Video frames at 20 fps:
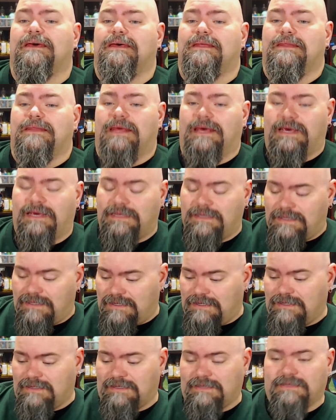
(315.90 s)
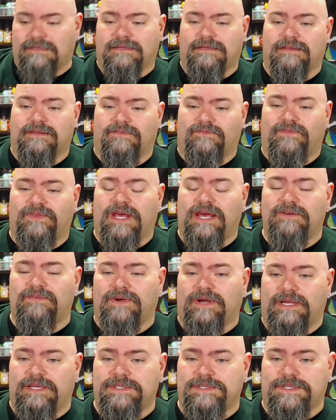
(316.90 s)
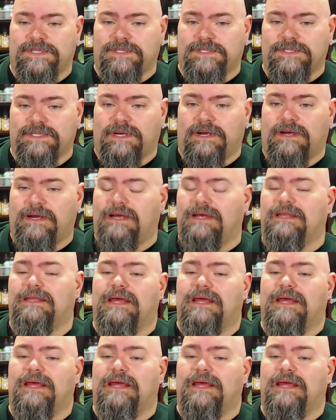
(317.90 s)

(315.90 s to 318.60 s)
that the flavoring is just there,